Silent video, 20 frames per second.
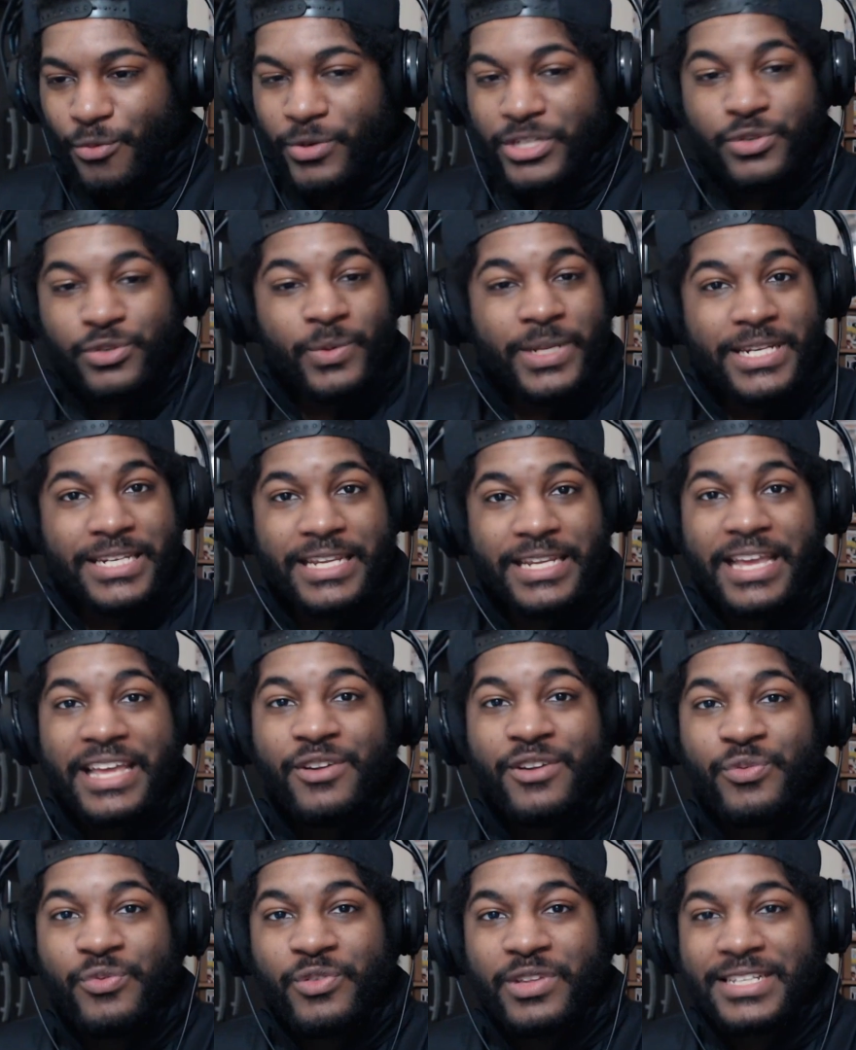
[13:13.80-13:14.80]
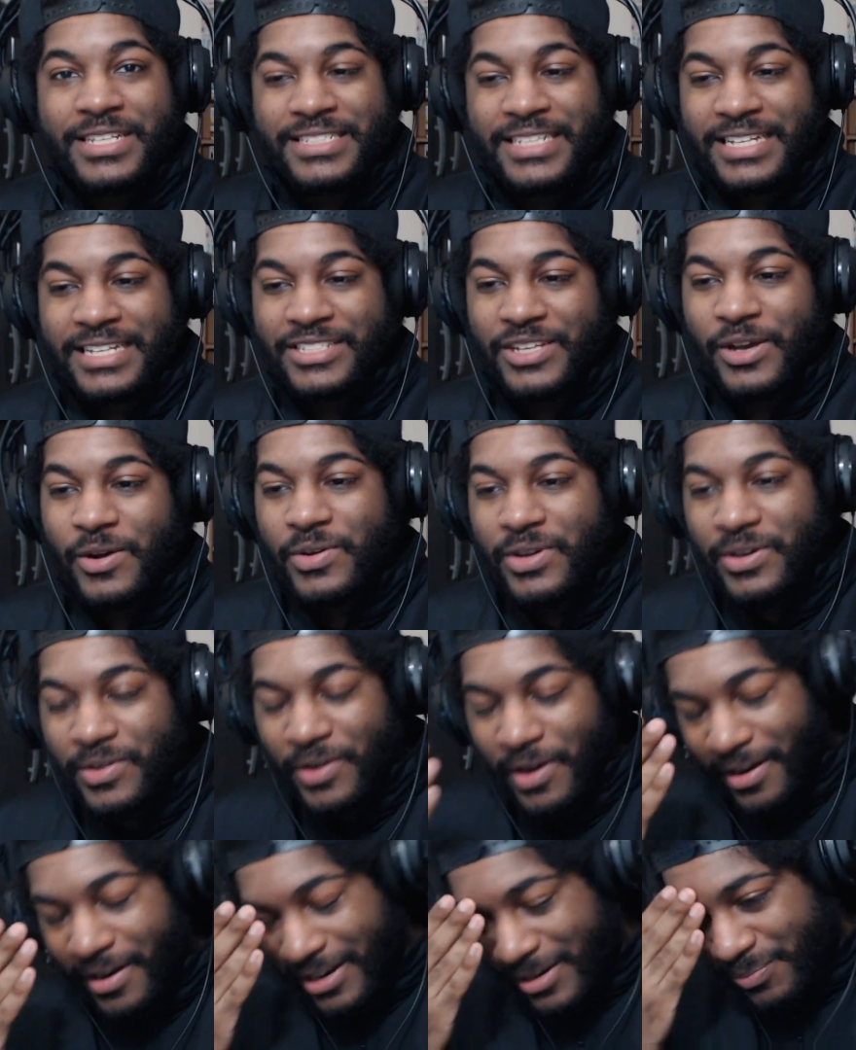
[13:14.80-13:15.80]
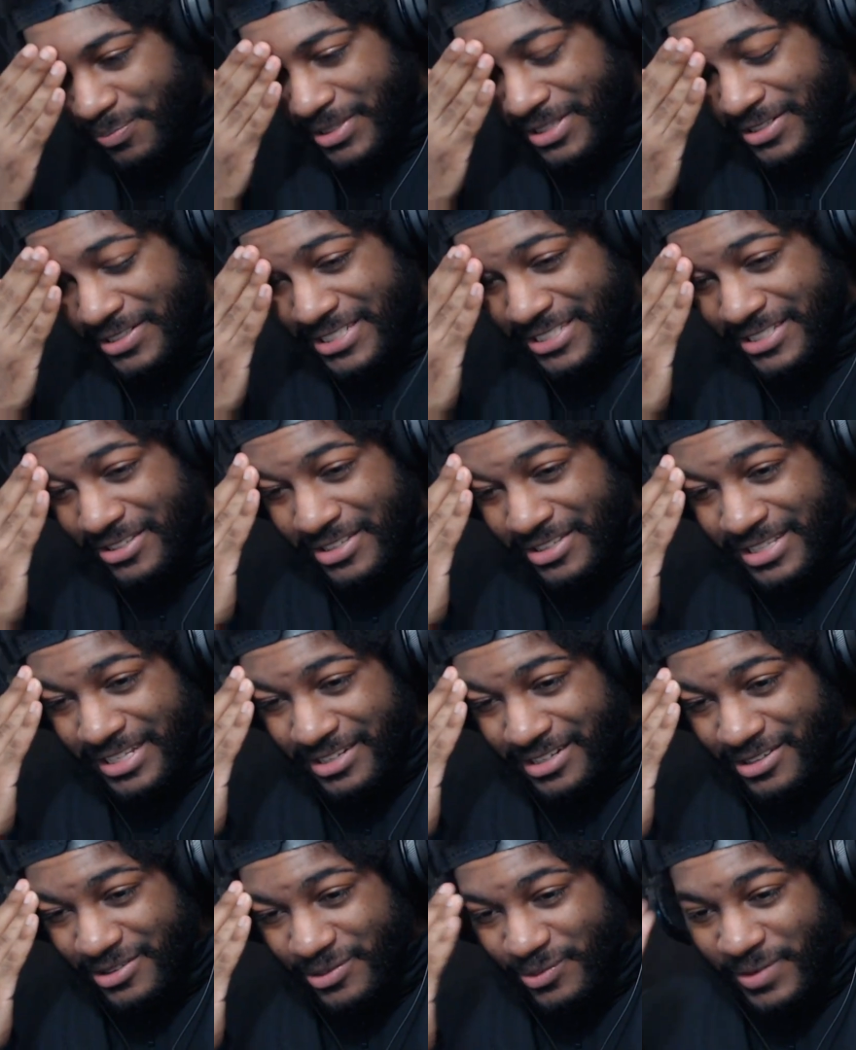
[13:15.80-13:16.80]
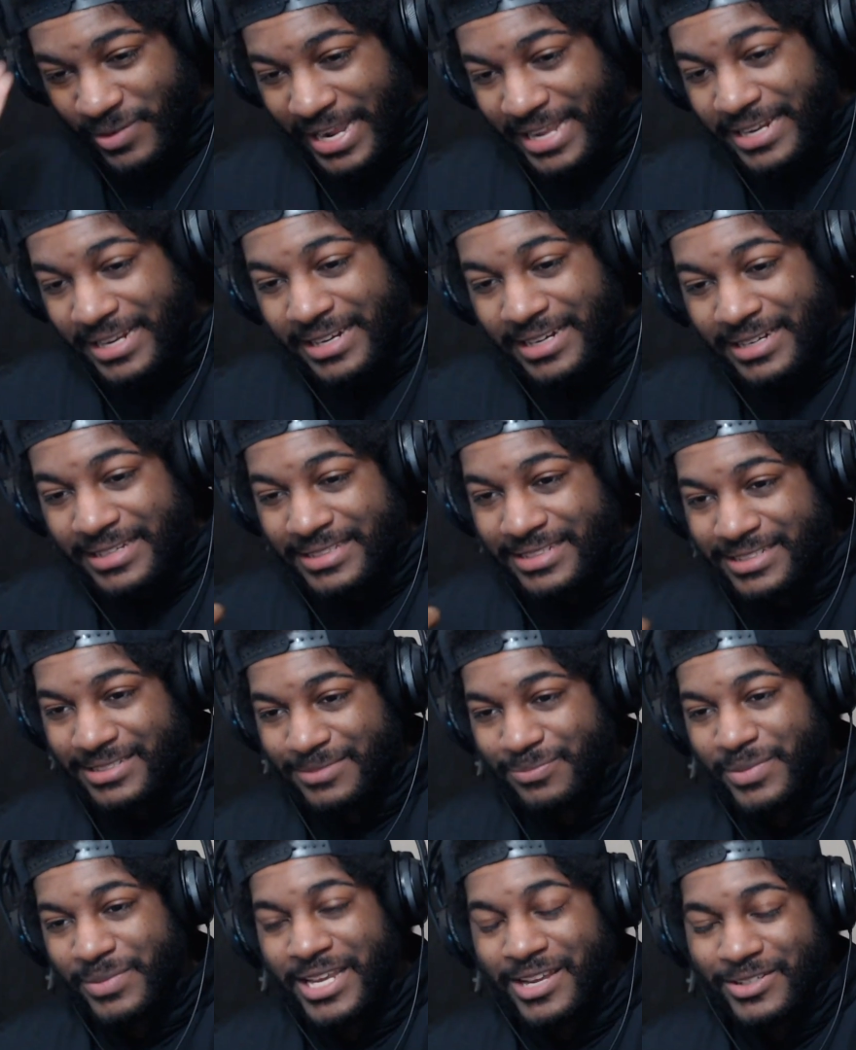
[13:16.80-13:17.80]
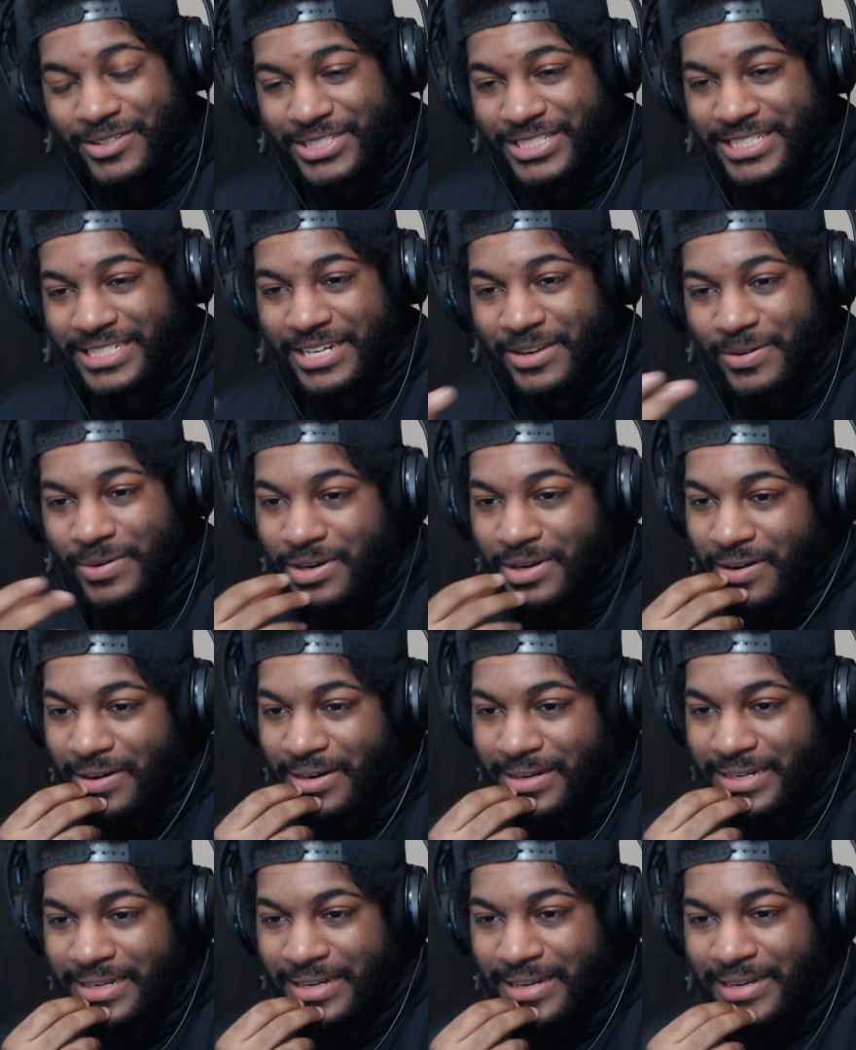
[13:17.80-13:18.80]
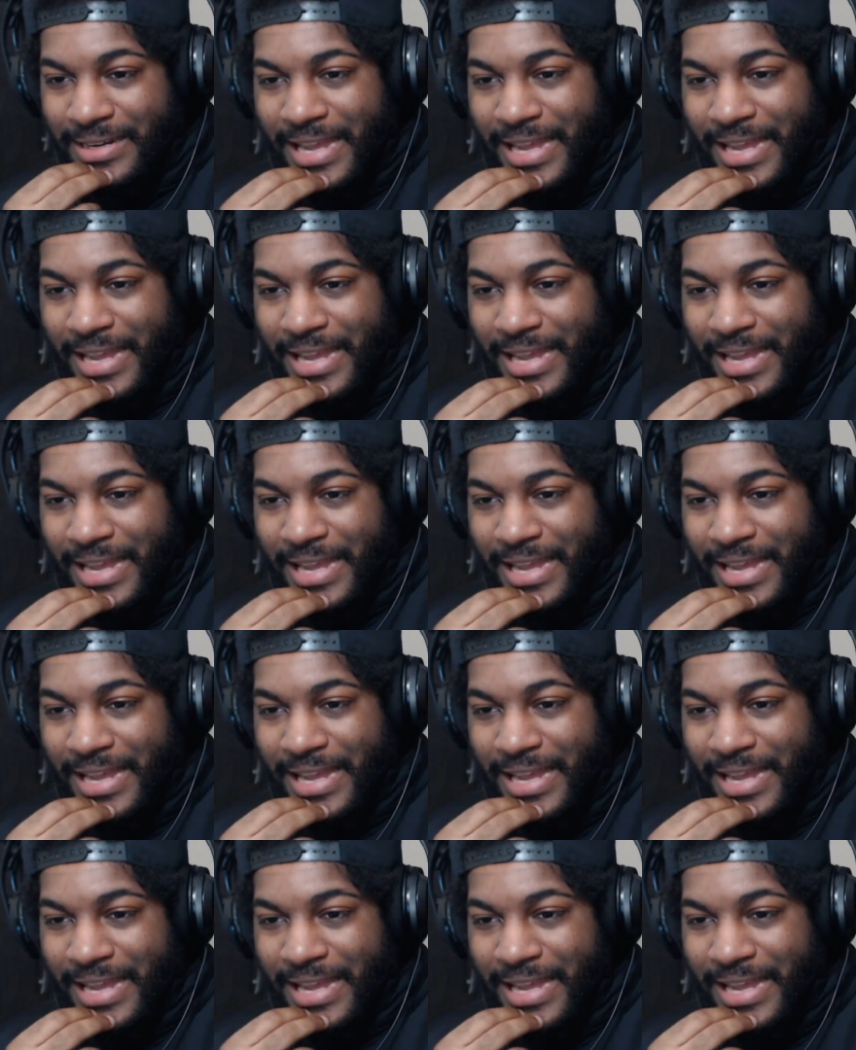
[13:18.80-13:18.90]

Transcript: which we did for the Satoko arc, but there's still the Rena and the Mion Shion arc,